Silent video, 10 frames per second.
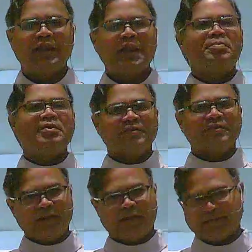They
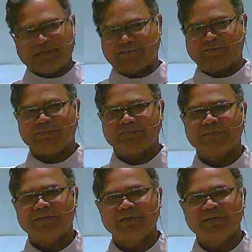represent
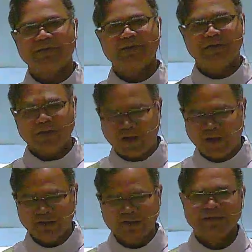us,
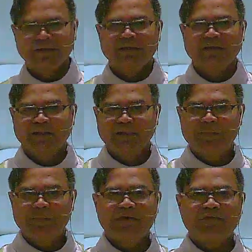caught
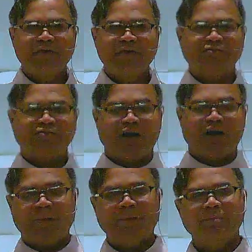in the perfect
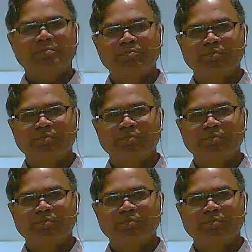storm.